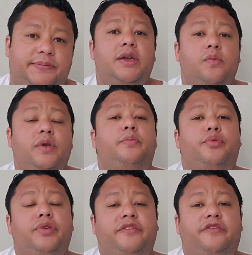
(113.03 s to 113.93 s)
We'll
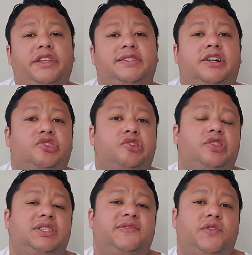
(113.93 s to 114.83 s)
briefly touch on
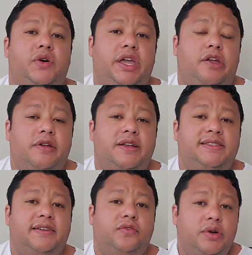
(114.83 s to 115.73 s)
these four areas
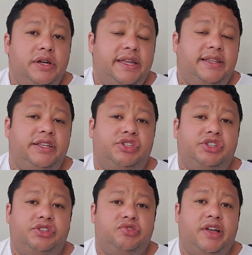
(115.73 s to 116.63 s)
of work in
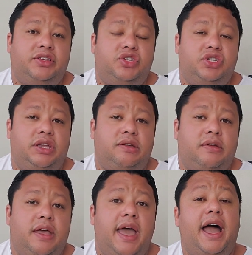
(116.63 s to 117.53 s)
digital strategy,
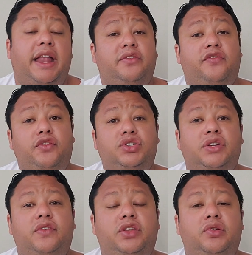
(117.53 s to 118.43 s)
and in future
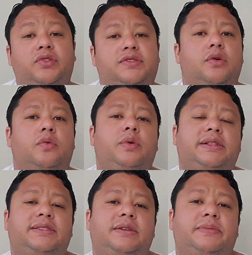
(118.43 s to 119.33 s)
videos, we'll
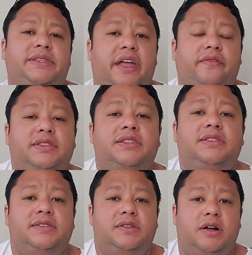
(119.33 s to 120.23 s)
deep dive into
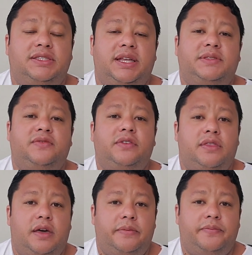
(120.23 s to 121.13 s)
these concepts
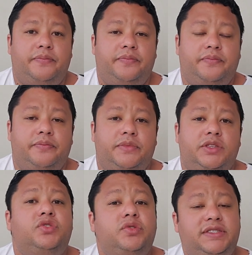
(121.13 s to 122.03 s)
further.
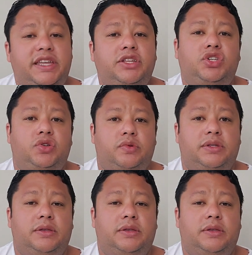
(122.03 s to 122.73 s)
So stay tuned,